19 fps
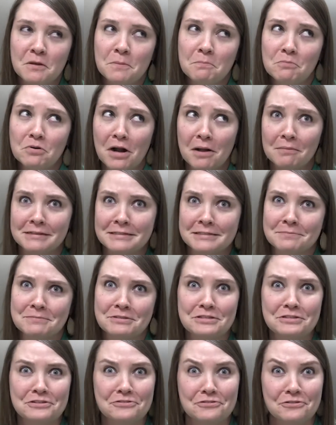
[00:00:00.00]
Probably some
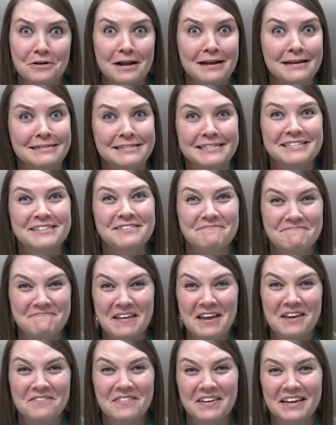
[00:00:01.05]
stress,
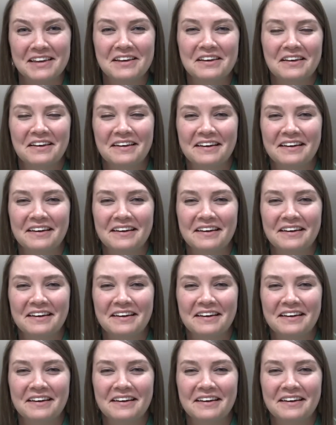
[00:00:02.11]
maybe.